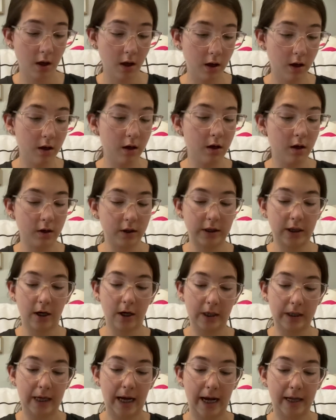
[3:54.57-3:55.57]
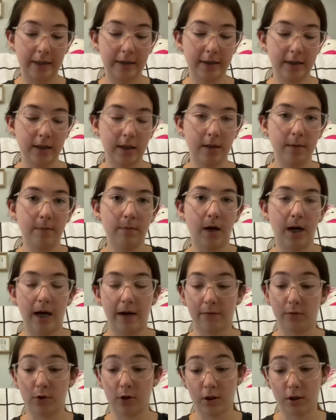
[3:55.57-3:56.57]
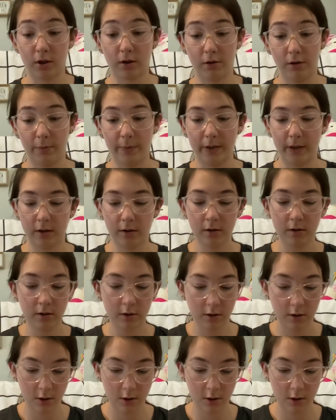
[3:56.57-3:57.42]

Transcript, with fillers: Because uh, I already had some. I have a lot of colored pins.